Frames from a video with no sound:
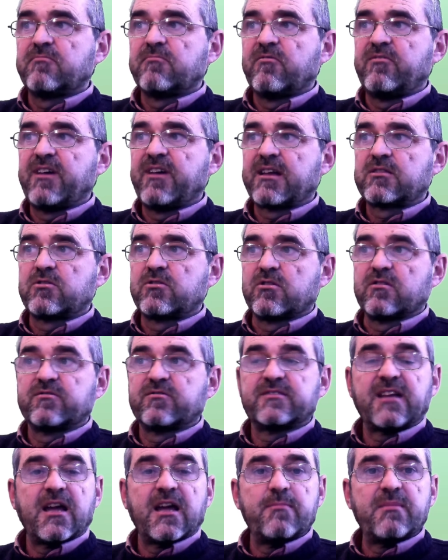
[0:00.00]
vector
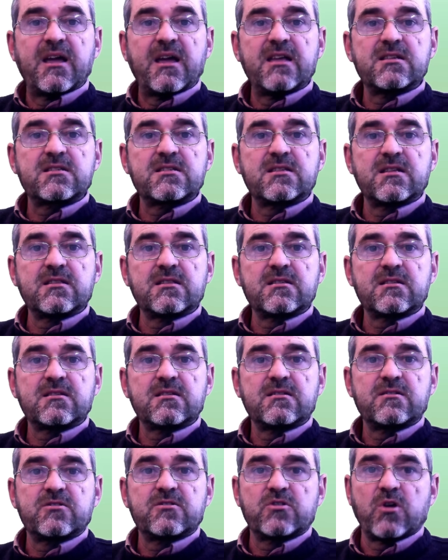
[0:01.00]
of time
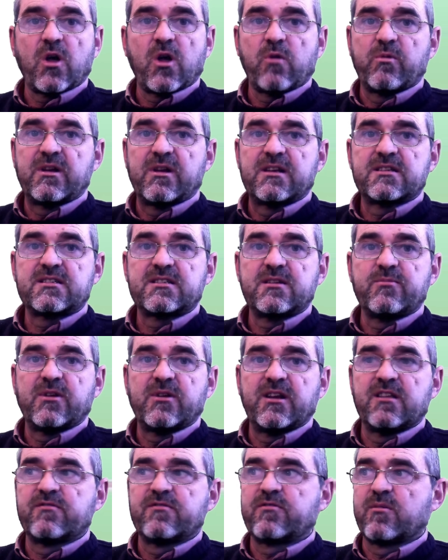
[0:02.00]
instance, so I will
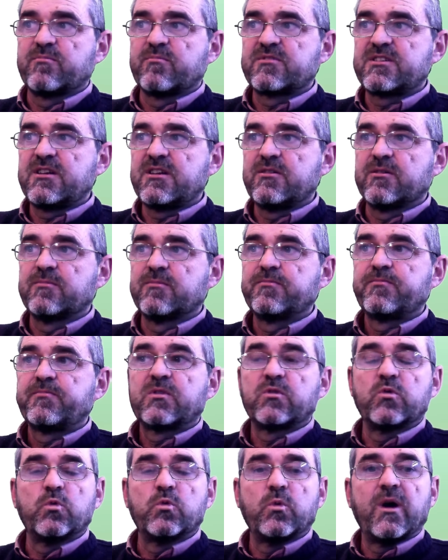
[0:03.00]
simulate from 0
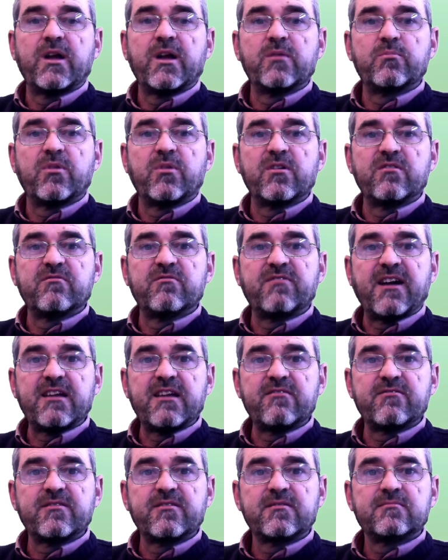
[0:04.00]
to
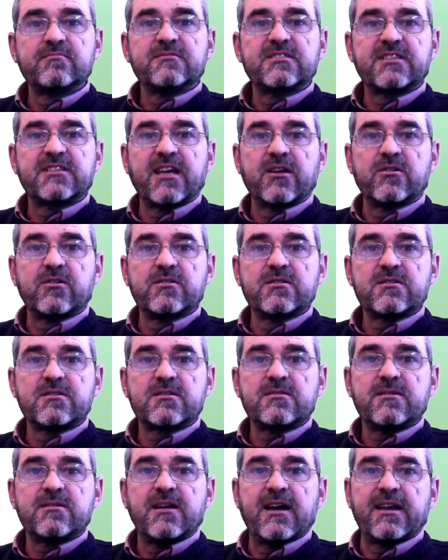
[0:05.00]
1.5
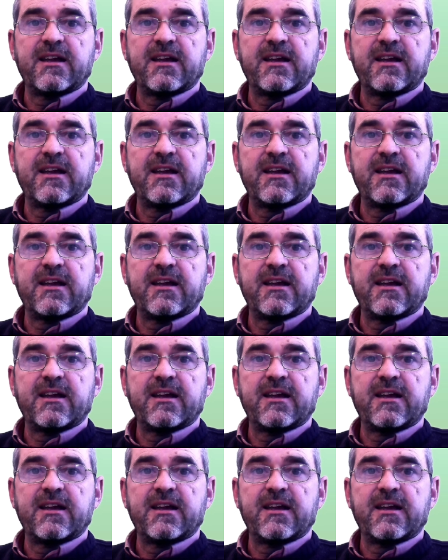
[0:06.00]
seconds,